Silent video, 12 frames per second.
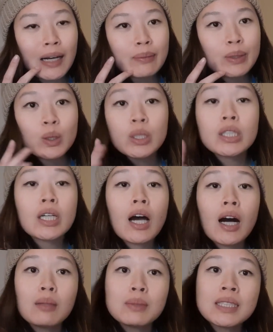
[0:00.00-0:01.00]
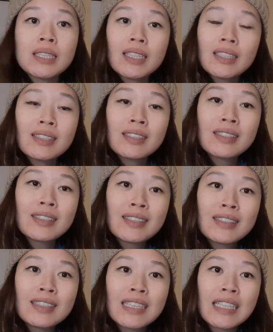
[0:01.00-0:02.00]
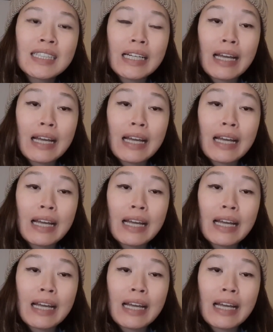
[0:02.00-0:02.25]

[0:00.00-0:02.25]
So these are all mistakes that